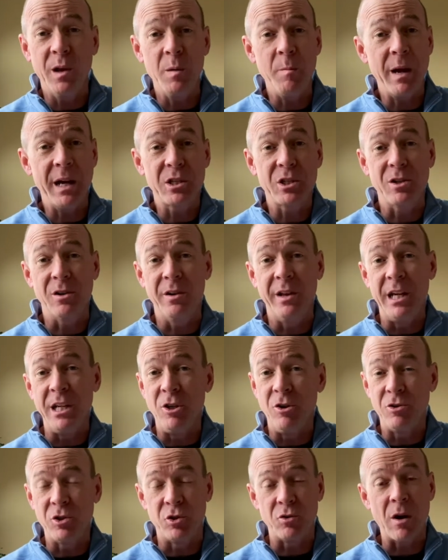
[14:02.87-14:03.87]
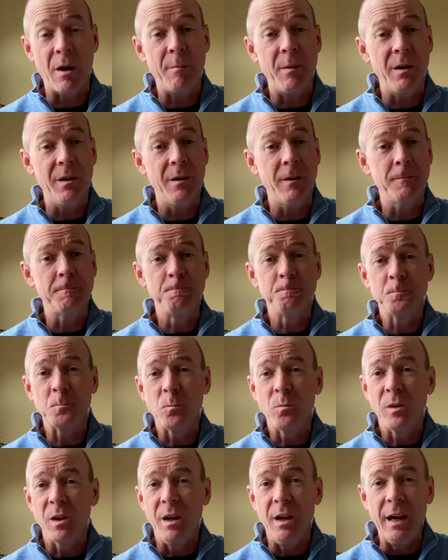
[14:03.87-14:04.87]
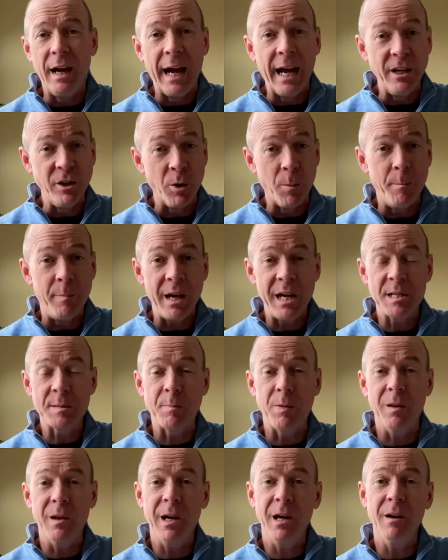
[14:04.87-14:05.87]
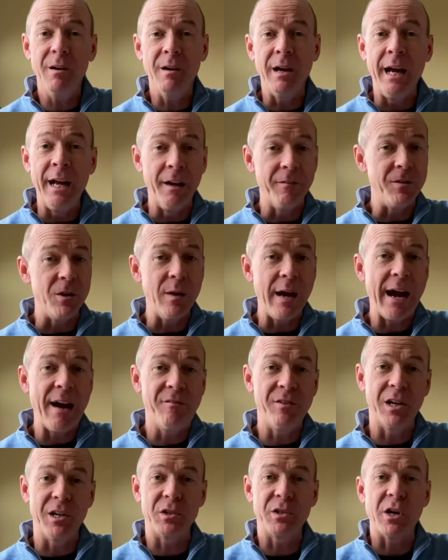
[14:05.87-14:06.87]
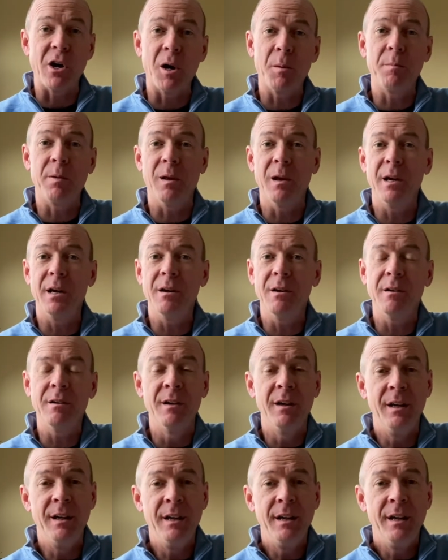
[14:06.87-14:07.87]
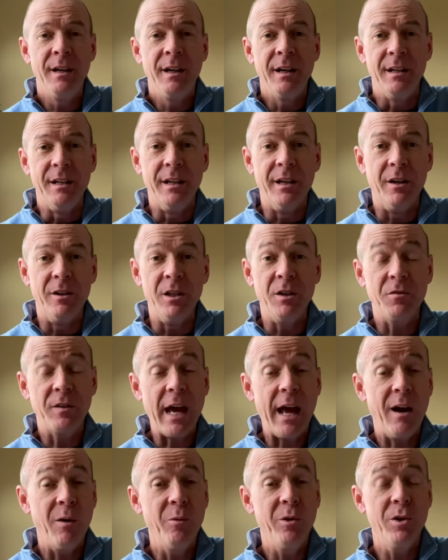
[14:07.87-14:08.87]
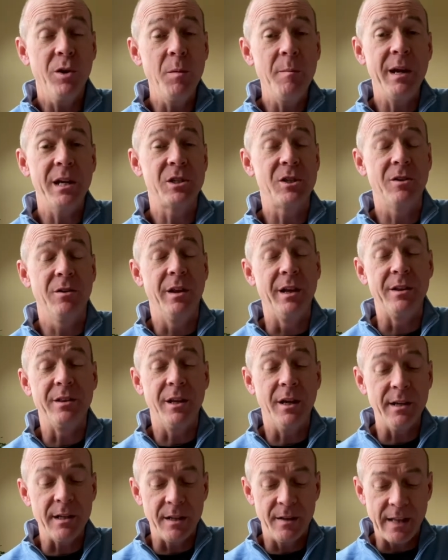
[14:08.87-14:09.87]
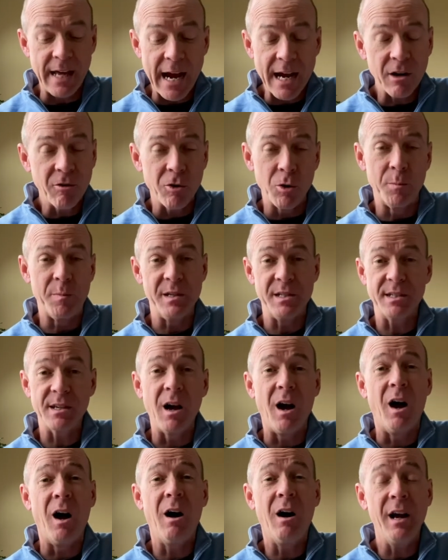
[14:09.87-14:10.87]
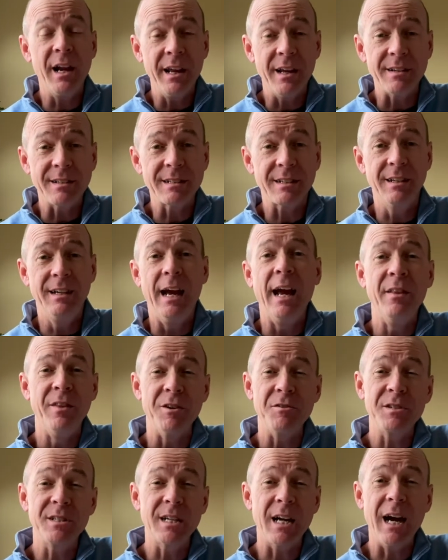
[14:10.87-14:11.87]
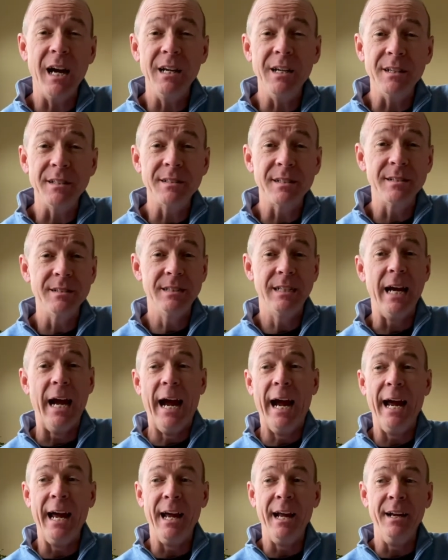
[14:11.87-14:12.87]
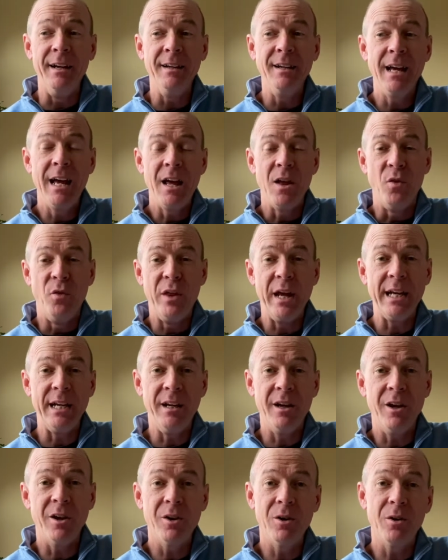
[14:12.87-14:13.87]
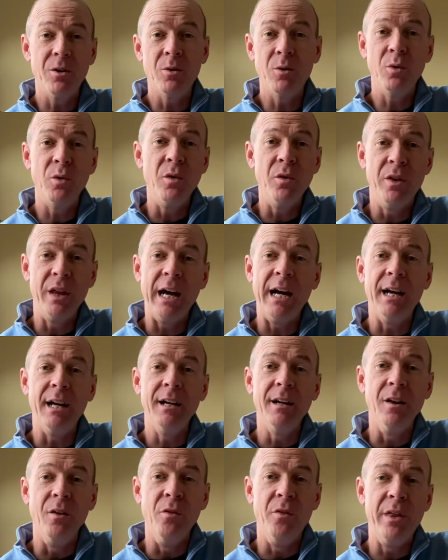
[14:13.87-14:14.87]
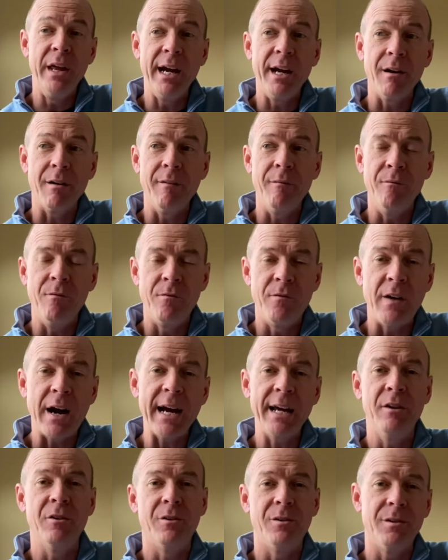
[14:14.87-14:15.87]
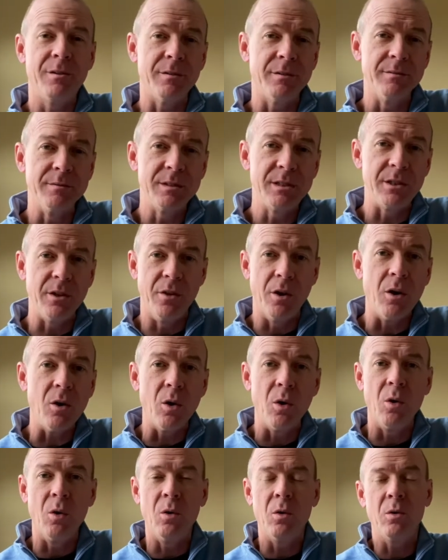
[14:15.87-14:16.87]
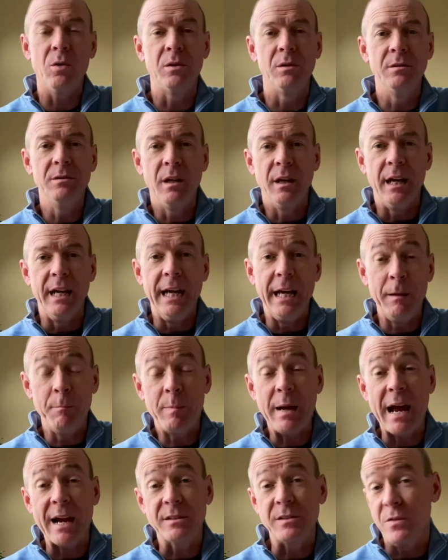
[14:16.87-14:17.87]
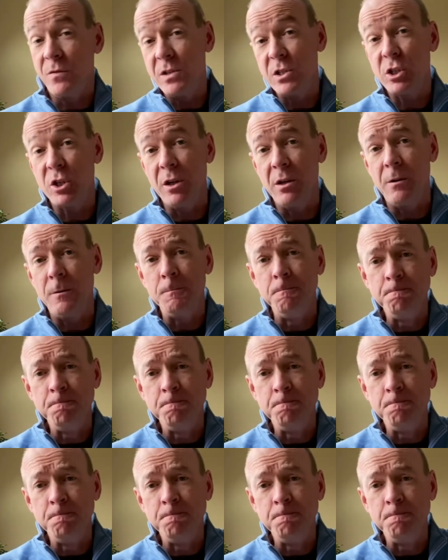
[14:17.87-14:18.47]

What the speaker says: make sure that your drummer and your bass player, and if you have a guitar player, you know, you've got to really make sure that that group is on it and they're tight and they know that they are vital to the whole impact of the show.